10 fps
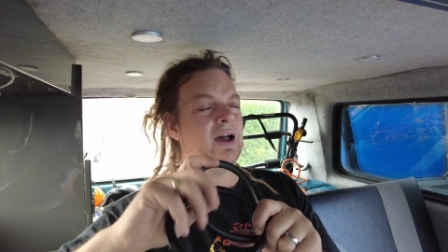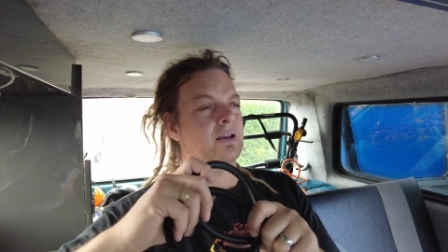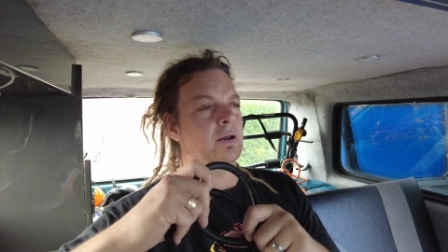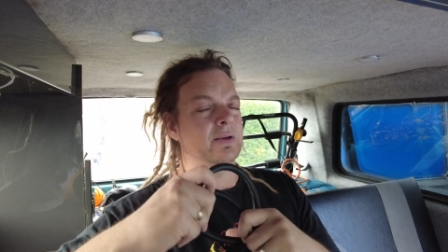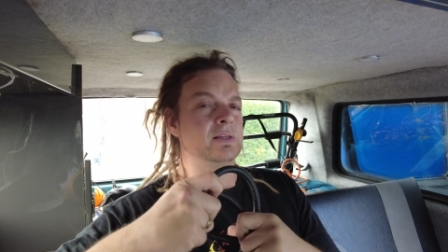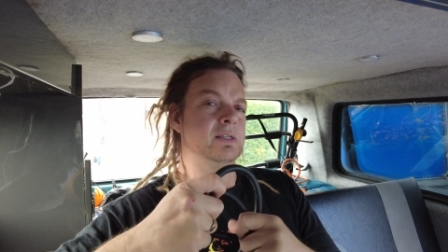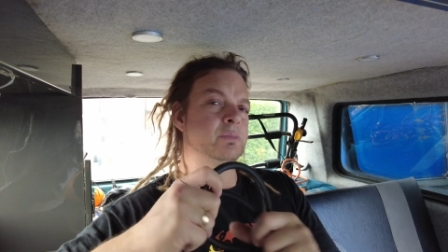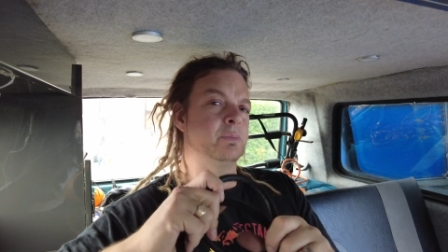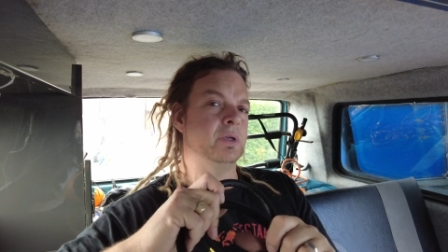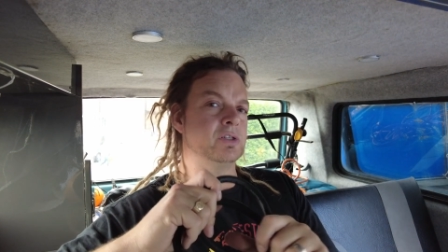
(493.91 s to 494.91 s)
I don't know. It
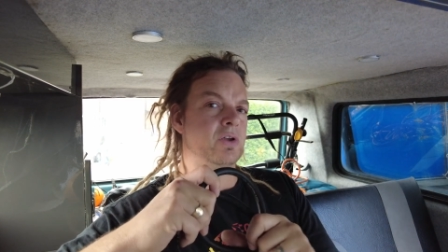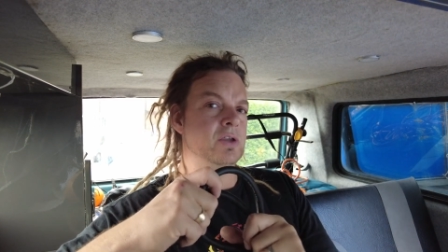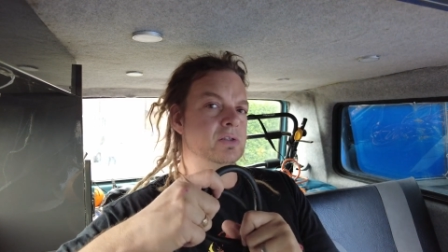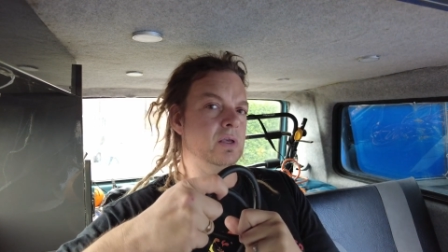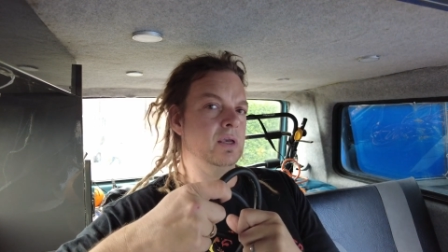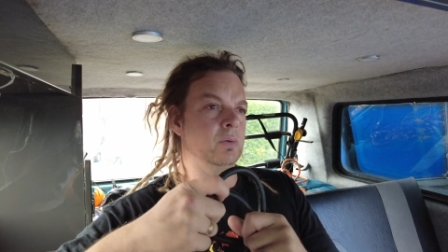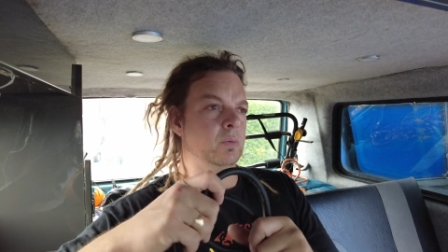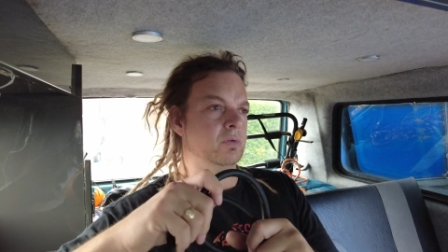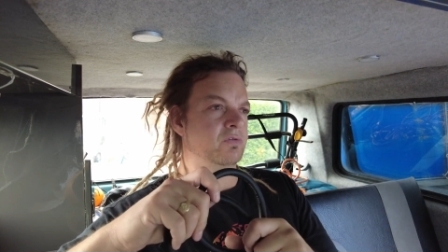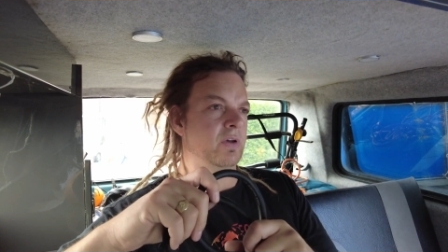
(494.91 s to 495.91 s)
seems a bit strange that it
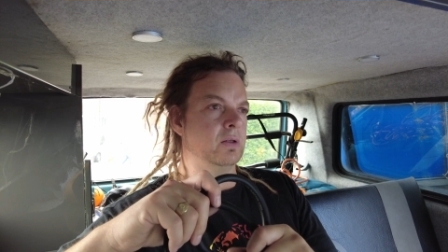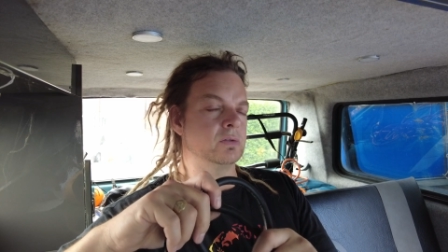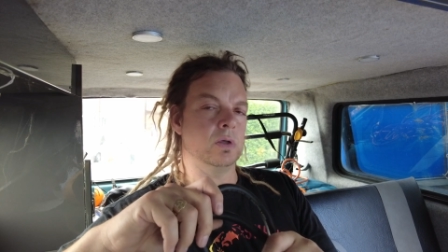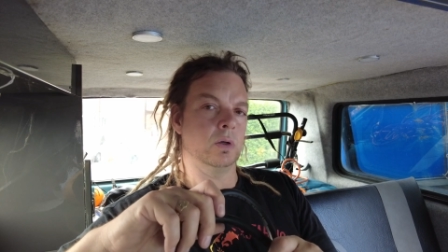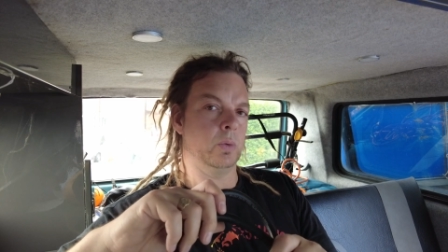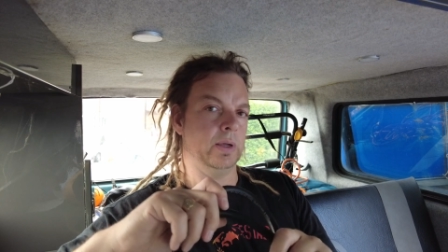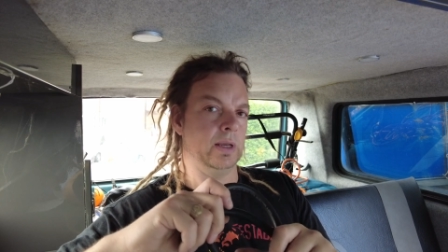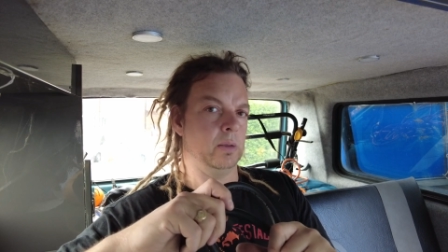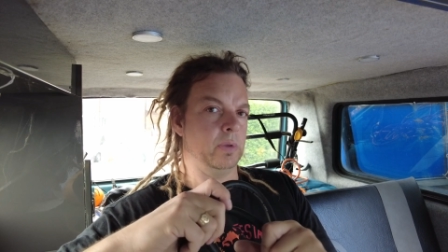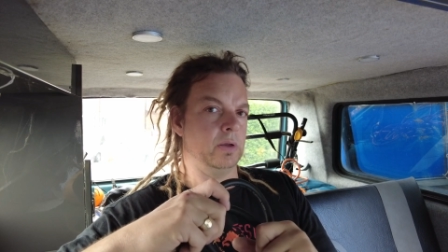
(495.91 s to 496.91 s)
would fail so
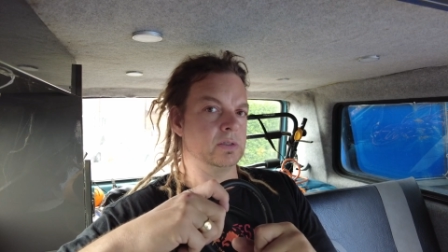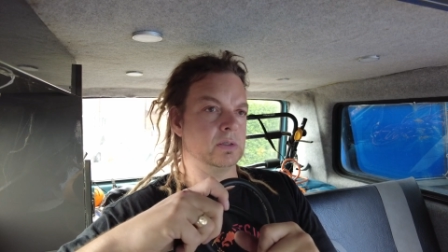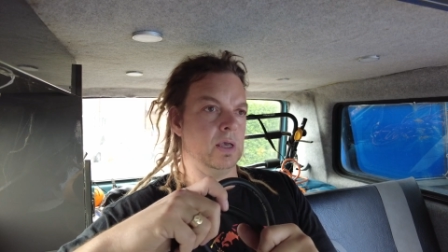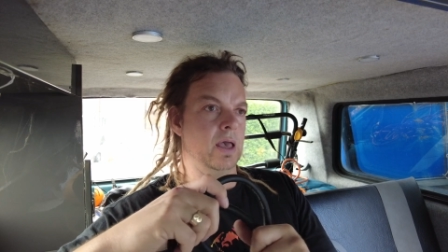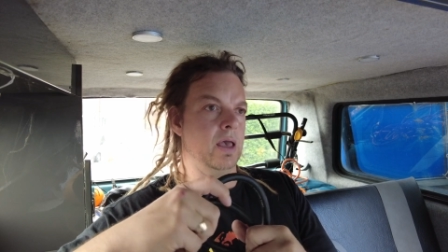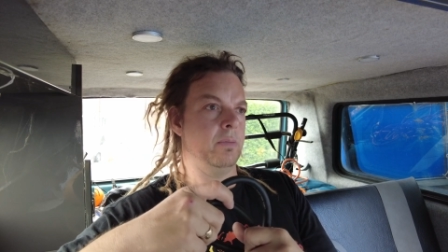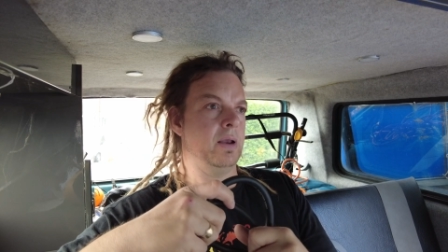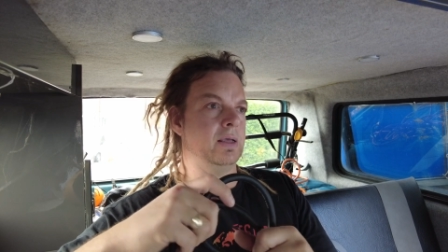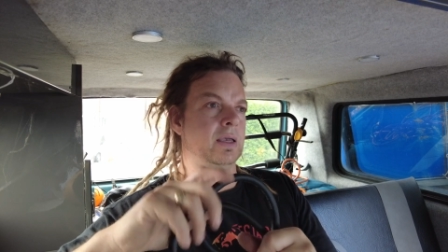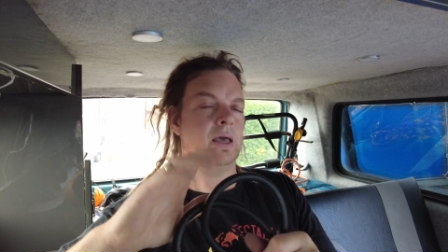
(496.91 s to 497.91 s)
quickly. I'll be honest, um,
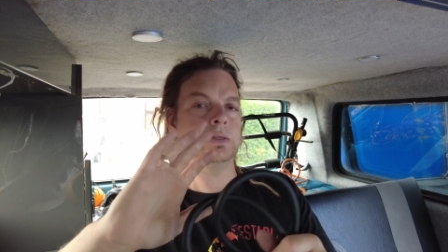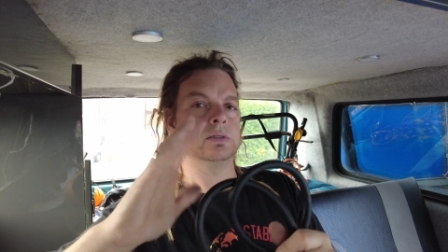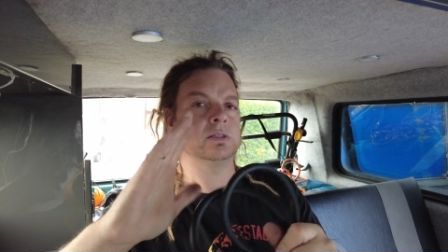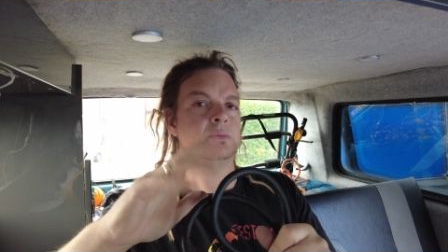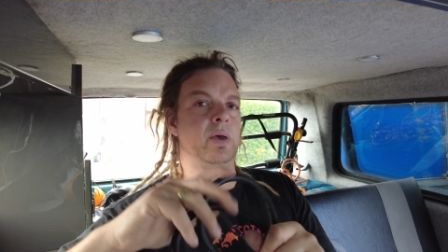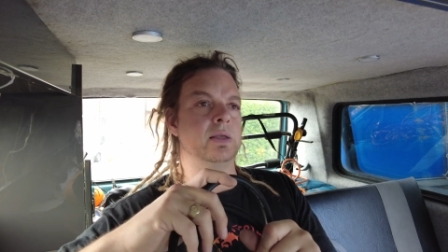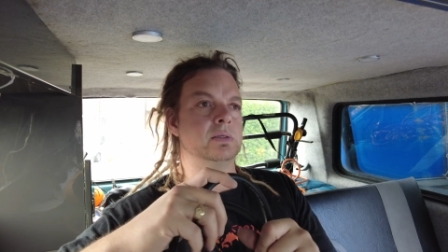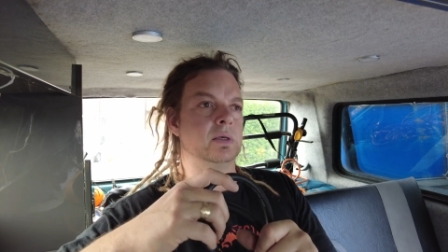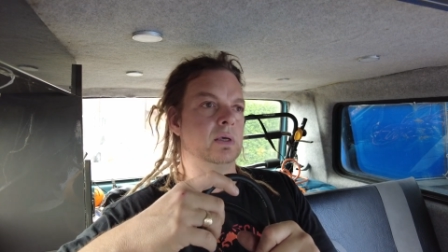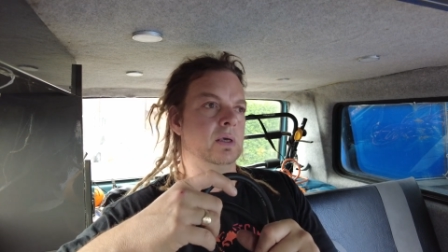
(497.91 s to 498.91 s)
and I kind of
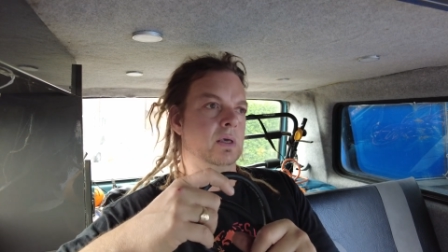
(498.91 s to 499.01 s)
suspect